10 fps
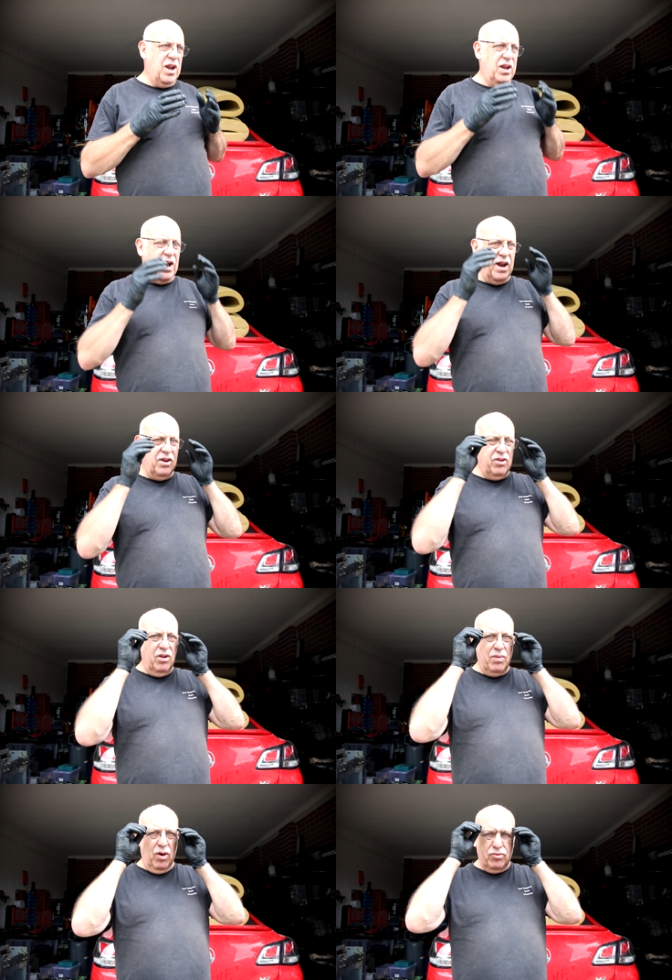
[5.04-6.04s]
tightness of the
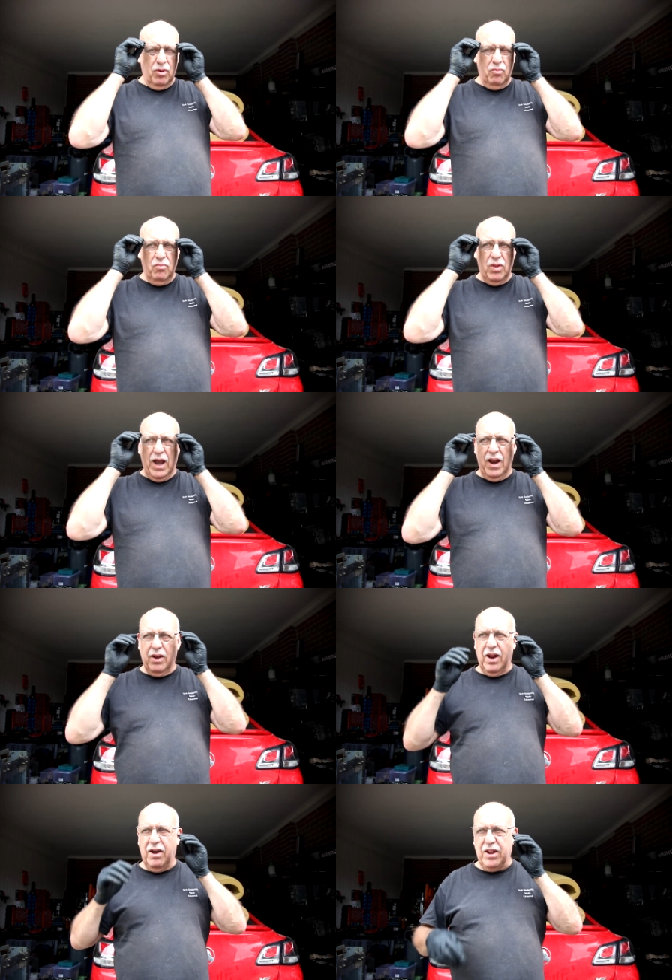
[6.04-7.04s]
bolts, and I'm going
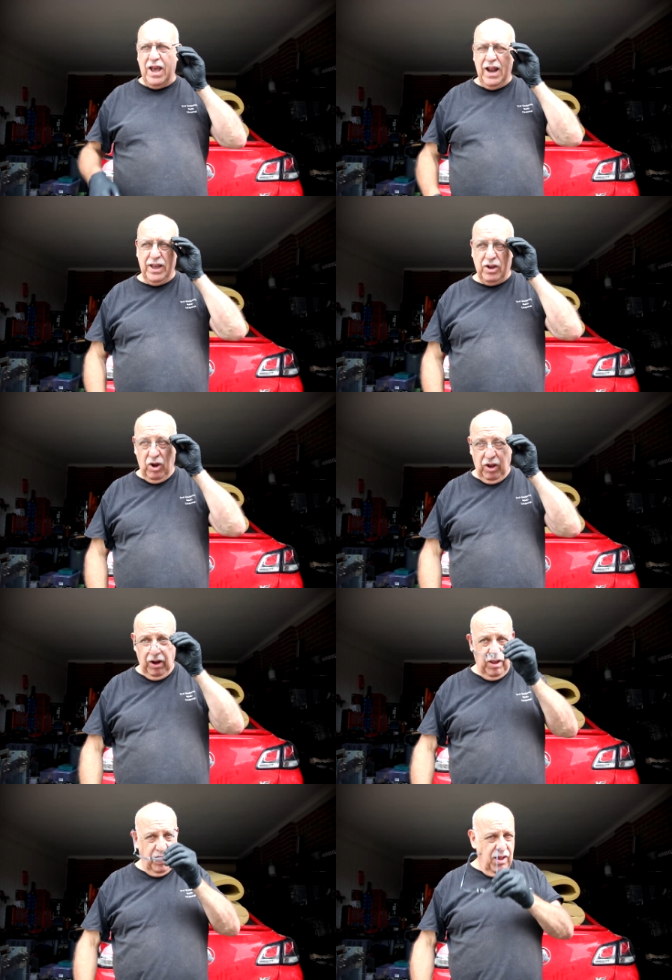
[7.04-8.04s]
to have to helicoil
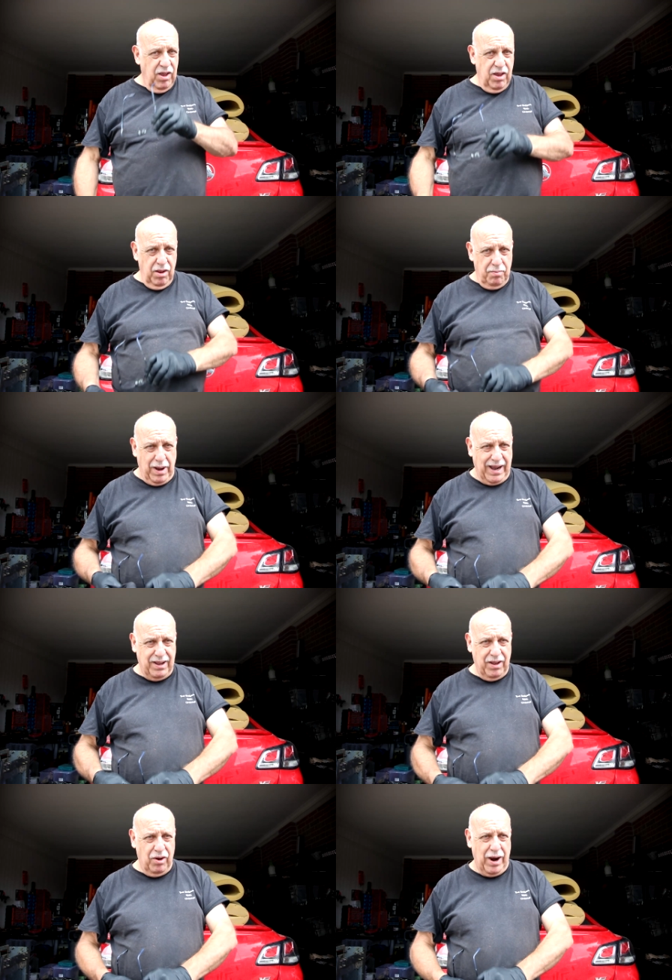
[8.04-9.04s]
the back
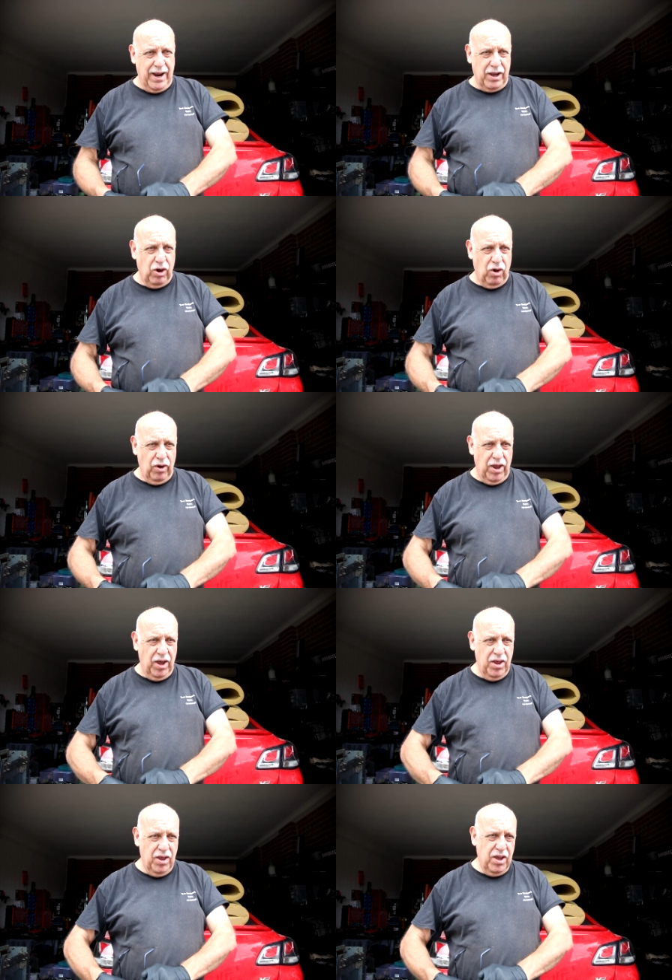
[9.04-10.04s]
right corner
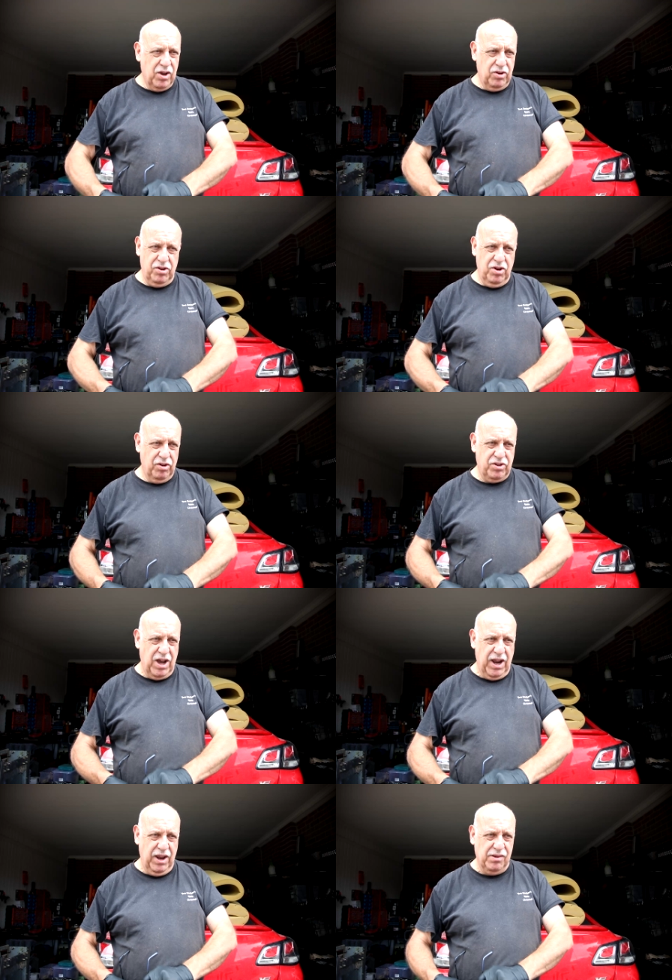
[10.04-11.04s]
because it's not
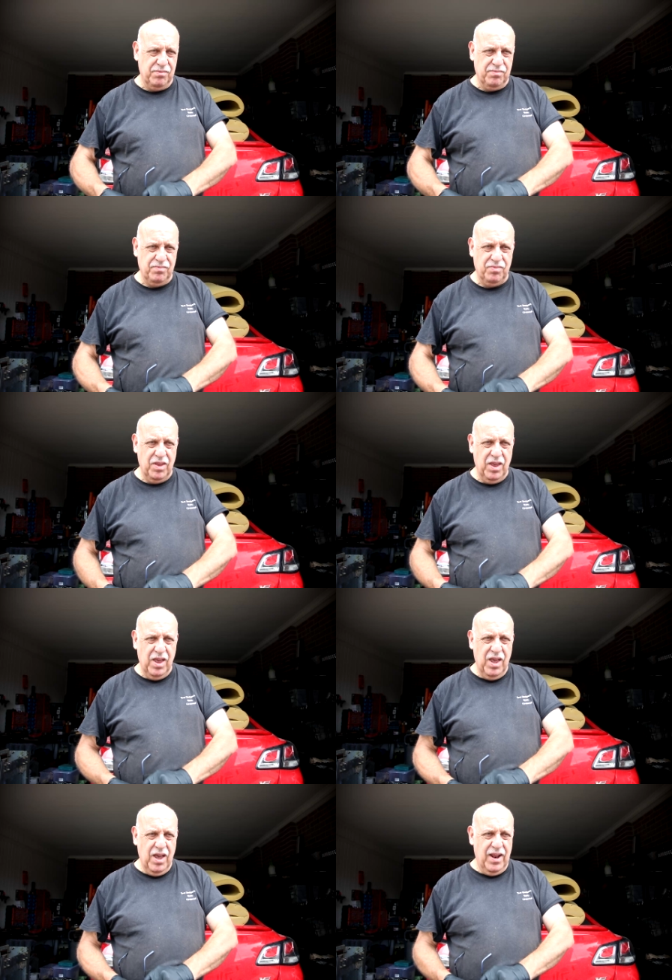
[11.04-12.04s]
tight,
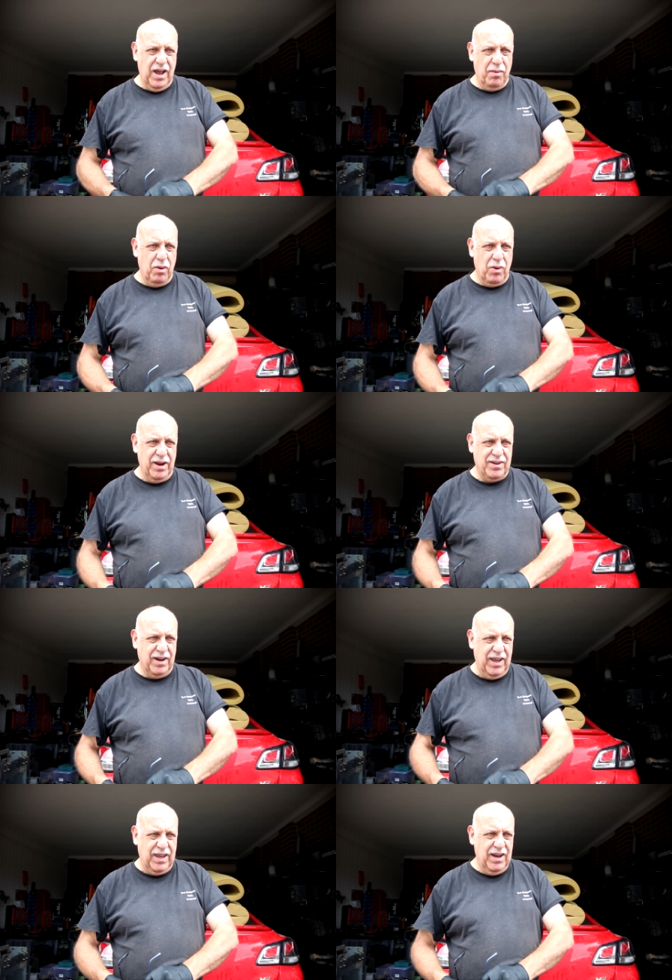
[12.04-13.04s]
and that'll be why it's
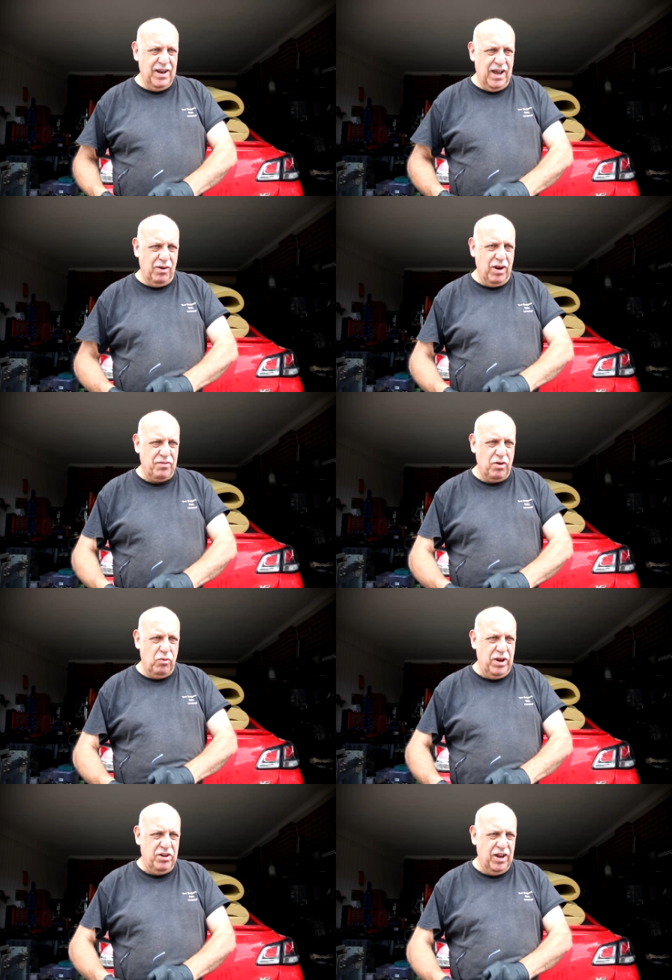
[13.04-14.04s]
leaking. I'm going to have to
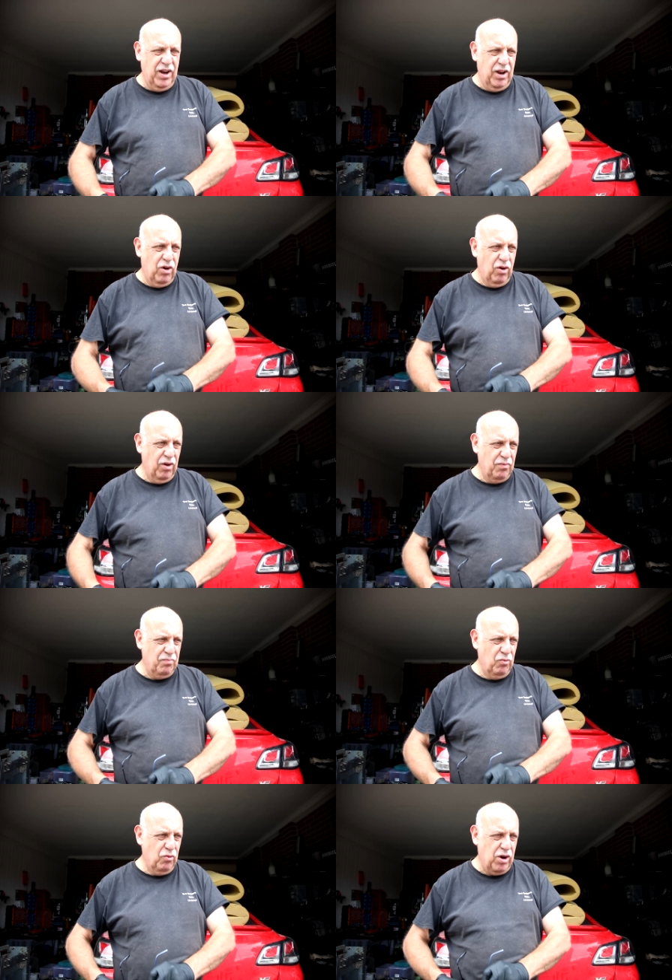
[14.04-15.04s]
reseal the whole
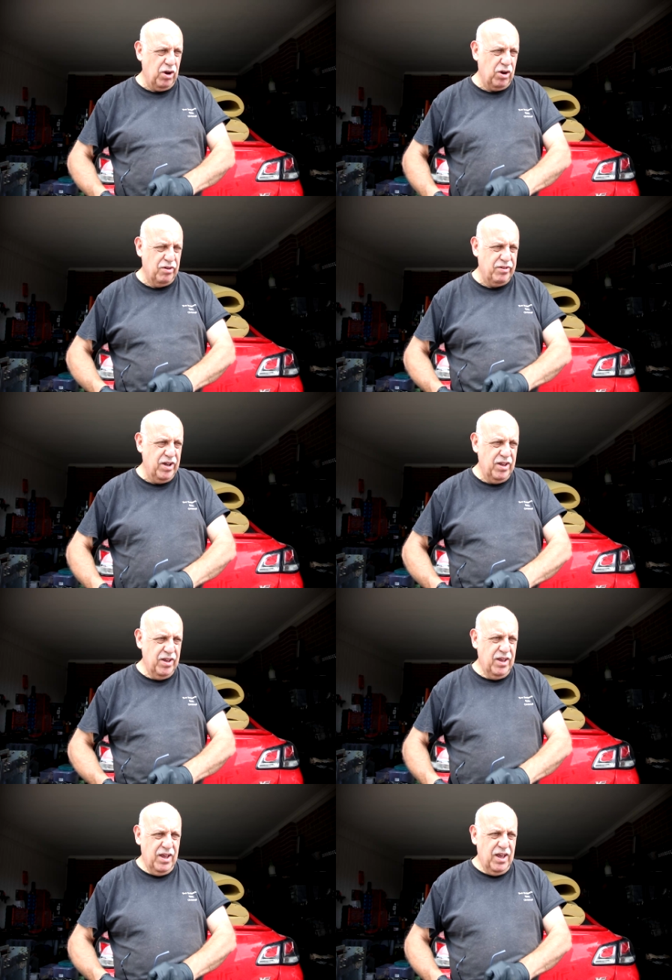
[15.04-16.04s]
rocker cover
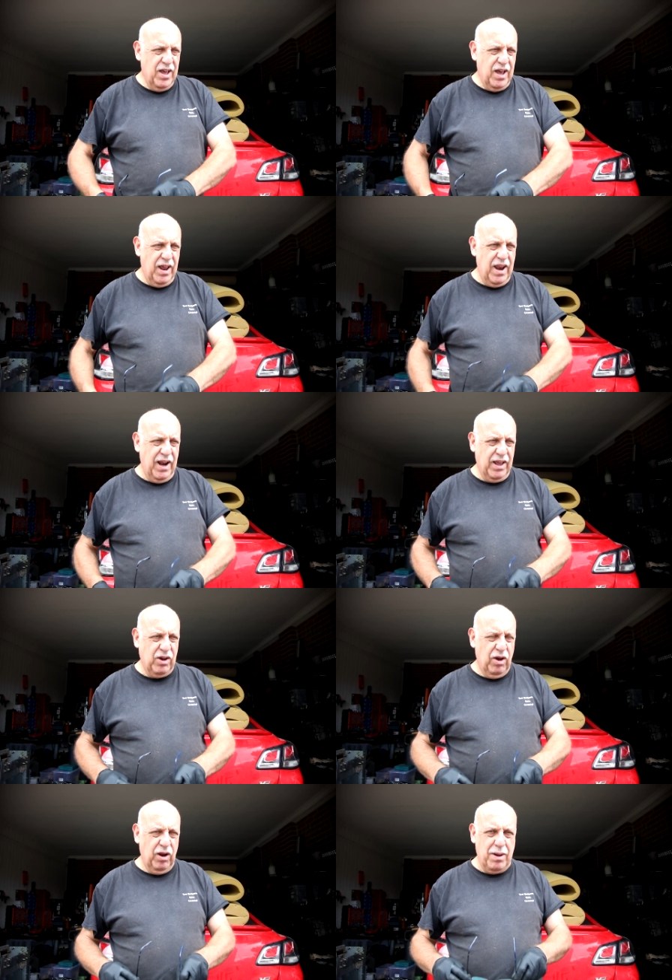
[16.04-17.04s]
and
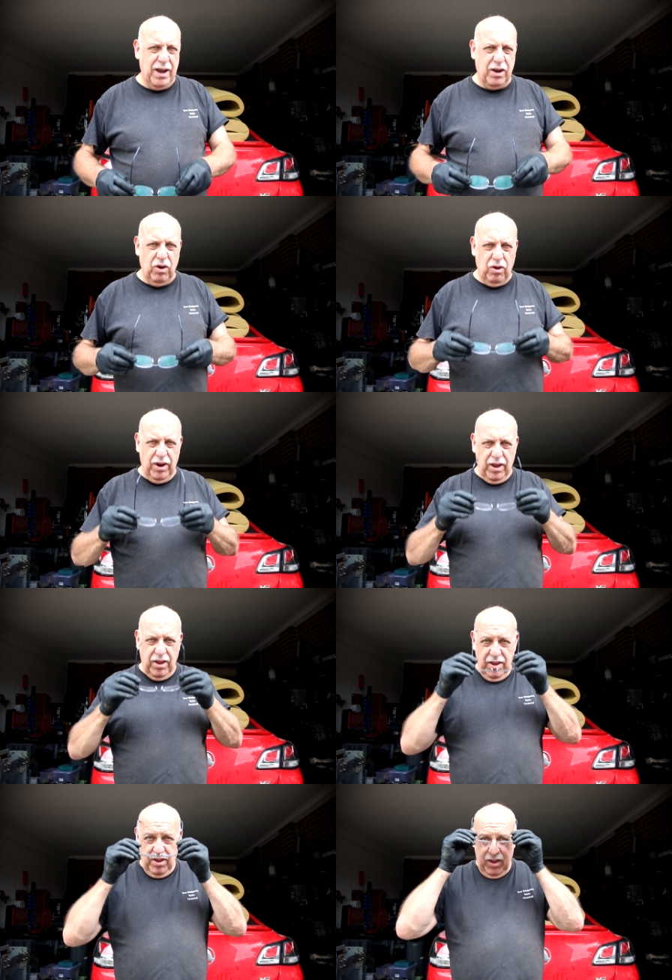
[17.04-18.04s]
helicoil the back corner.
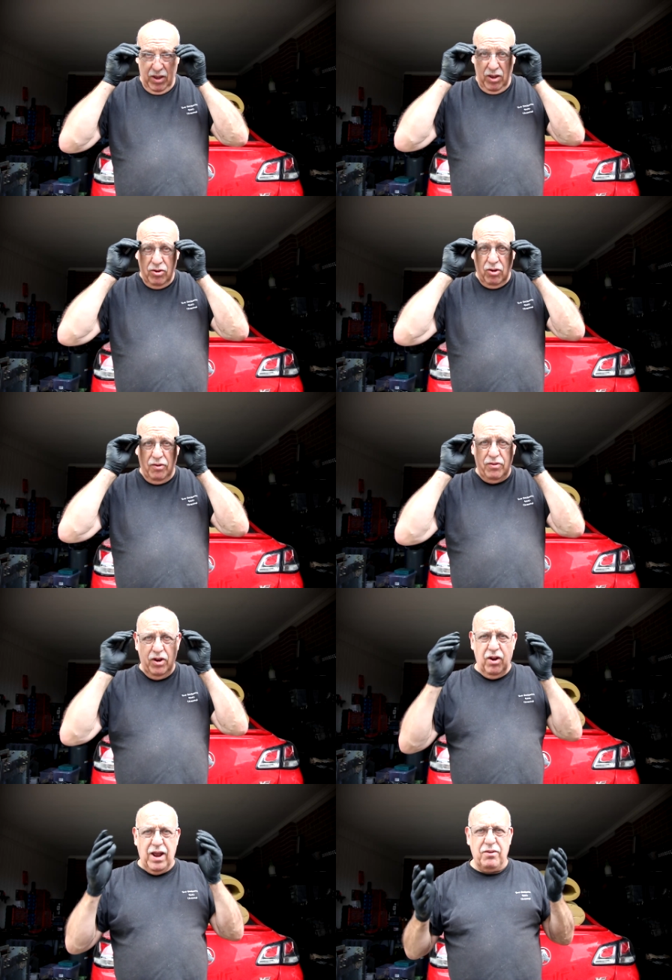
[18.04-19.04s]
So if you
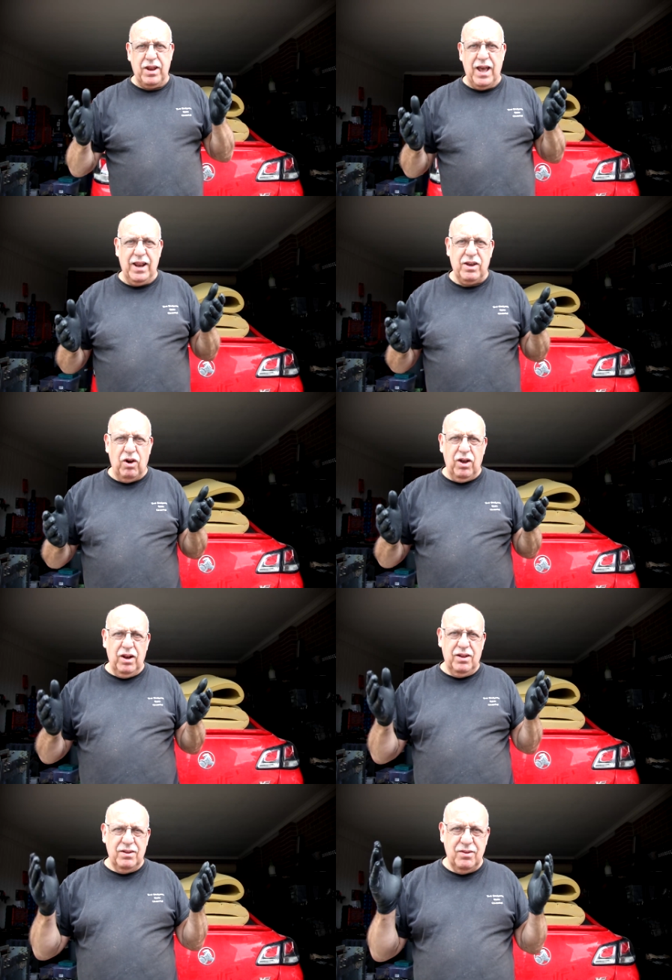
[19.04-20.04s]
don't know how to helicoil,
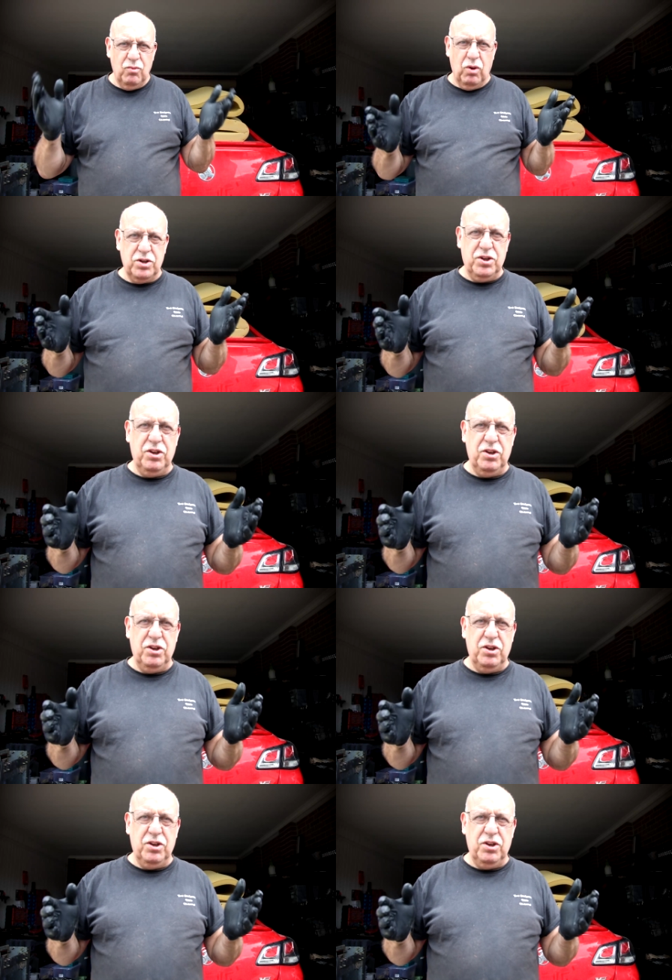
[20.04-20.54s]
watch this